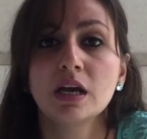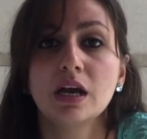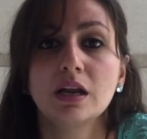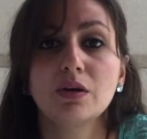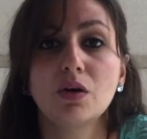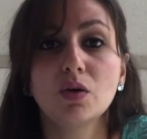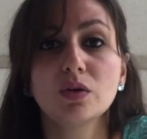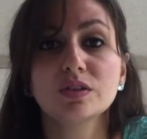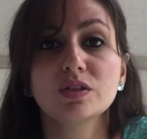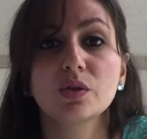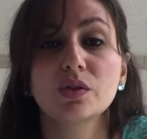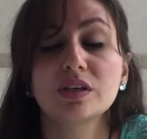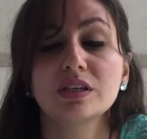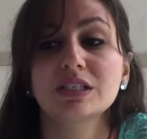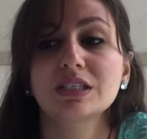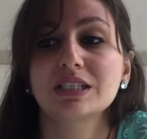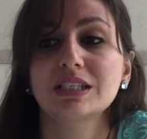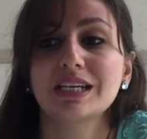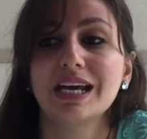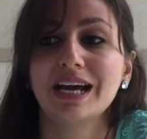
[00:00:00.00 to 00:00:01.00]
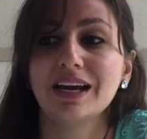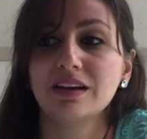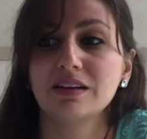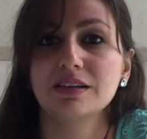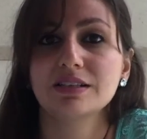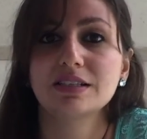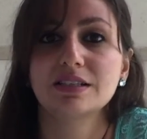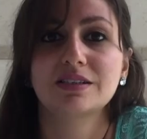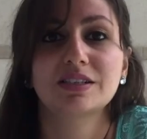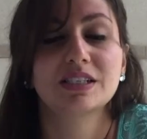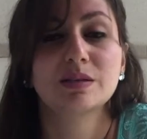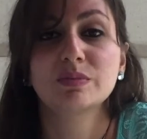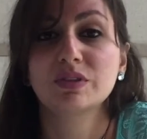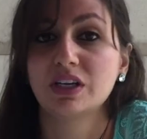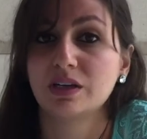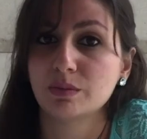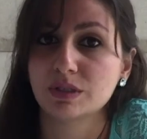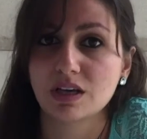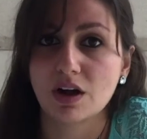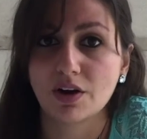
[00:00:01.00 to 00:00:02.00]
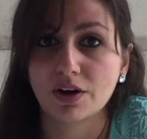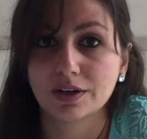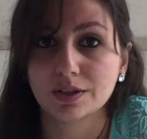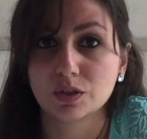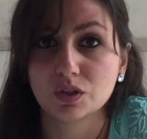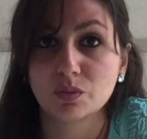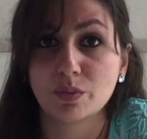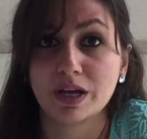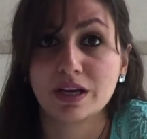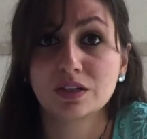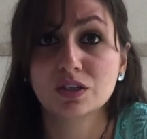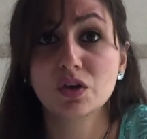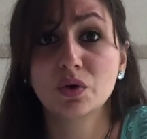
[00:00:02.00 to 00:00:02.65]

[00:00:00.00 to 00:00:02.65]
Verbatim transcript: And also these catalysts are sometimes hard to make.